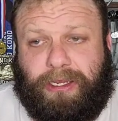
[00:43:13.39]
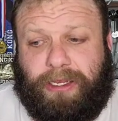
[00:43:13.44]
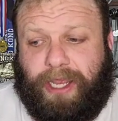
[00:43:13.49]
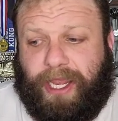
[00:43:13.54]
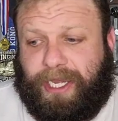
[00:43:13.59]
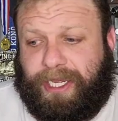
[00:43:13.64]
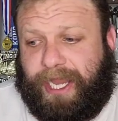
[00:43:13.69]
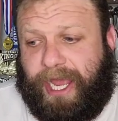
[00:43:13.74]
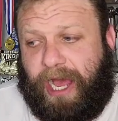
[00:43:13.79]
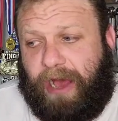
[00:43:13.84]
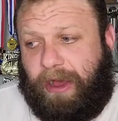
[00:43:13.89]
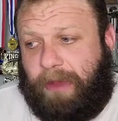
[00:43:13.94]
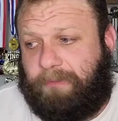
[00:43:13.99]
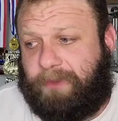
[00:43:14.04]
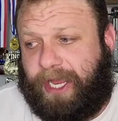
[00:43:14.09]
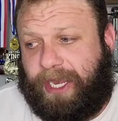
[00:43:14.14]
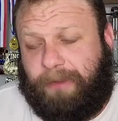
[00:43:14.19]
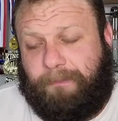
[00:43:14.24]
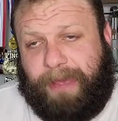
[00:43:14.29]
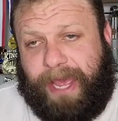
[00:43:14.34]
and now I'm
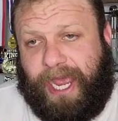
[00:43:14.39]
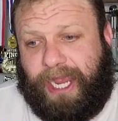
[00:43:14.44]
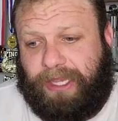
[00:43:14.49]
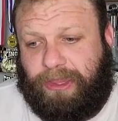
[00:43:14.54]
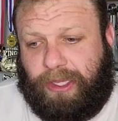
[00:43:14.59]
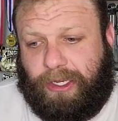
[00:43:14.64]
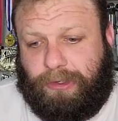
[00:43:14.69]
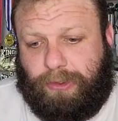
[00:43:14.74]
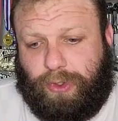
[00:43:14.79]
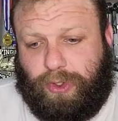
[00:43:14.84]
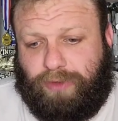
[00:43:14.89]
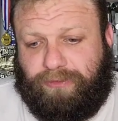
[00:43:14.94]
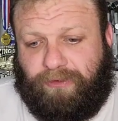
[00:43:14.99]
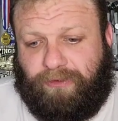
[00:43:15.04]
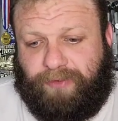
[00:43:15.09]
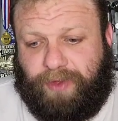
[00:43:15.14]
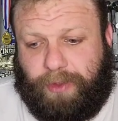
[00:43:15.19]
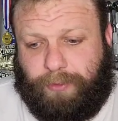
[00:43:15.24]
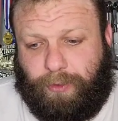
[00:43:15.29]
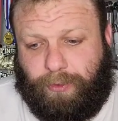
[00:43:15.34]
kind of back in the groove
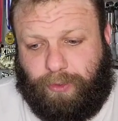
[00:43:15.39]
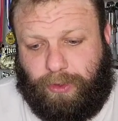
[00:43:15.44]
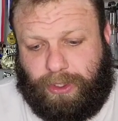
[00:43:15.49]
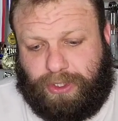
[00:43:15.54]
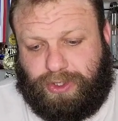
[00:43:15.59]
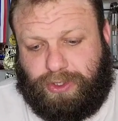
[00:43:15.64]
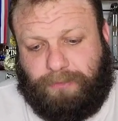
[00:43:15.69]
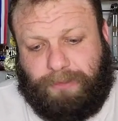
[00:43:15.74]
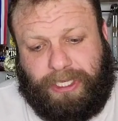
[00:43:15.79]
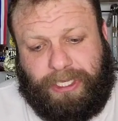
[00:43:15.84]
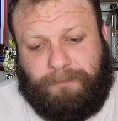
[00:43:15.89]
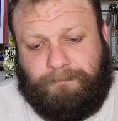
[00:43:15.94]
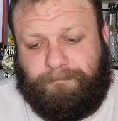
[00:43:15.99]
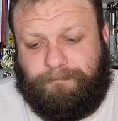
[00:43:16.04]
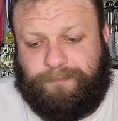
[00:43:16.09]
of what works for me.